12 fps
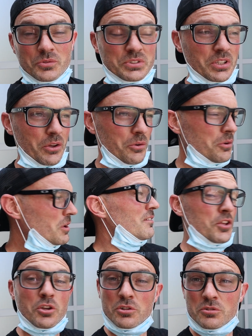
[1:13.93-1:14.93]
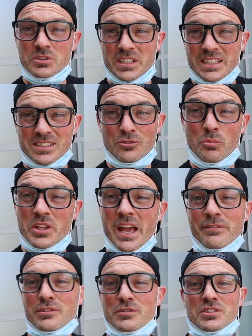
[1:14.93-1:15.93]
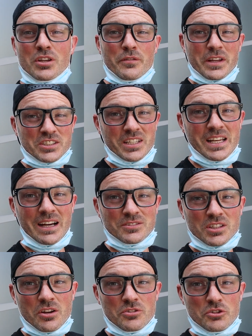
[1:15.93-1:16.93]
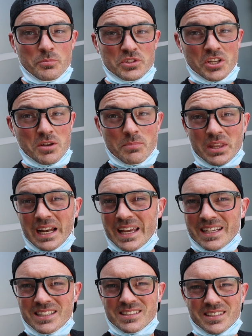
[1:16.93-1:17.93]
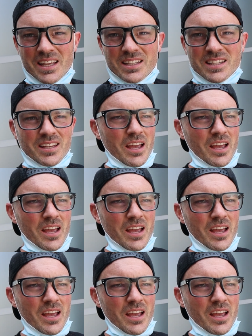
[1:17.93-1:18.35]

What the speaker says: So the good news is normally you have to reserve actually now to go in the museum, but the lady said